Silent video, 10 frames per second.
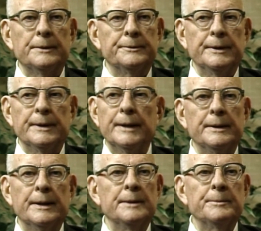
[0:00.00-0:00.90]
I'd say
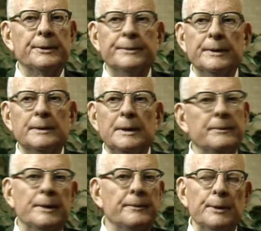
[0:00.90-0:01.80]
99%,
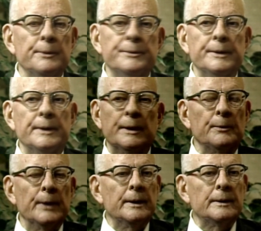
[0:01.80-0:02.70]
even of those that are
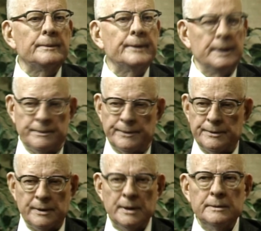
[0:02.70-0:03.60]
aware of the need for
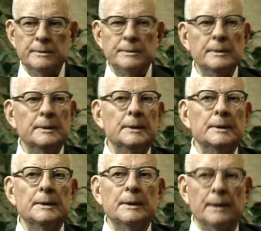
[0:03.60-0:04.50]
change,
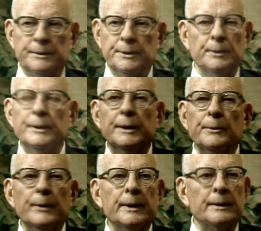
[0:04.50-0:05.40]
are totally
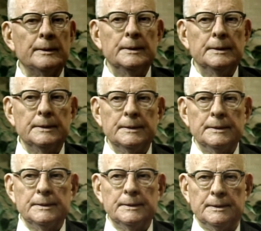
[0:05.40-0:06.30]
unaware
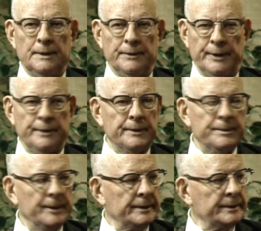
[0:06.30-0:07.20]
of their
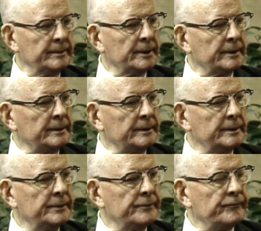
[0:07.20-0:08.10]
responsibilities.
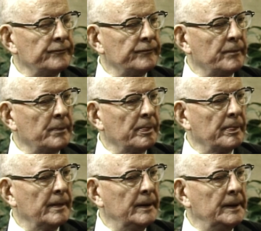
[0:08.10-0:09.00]

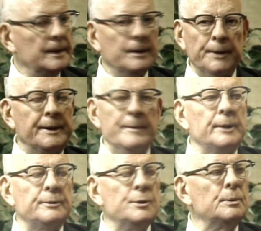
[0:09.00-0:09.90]
What they
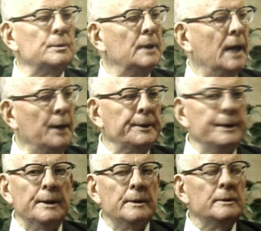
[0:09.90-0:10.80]
must do, how
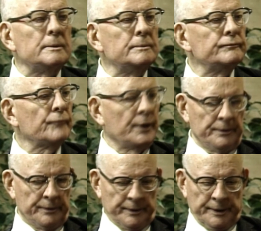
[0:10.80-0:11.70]
could they learn?
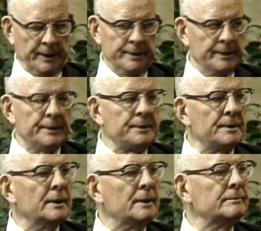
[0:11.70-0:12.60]
Certainly not on the
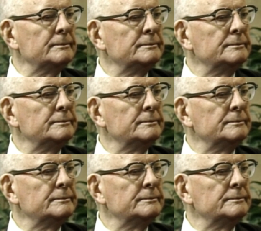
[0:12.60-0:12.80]
job.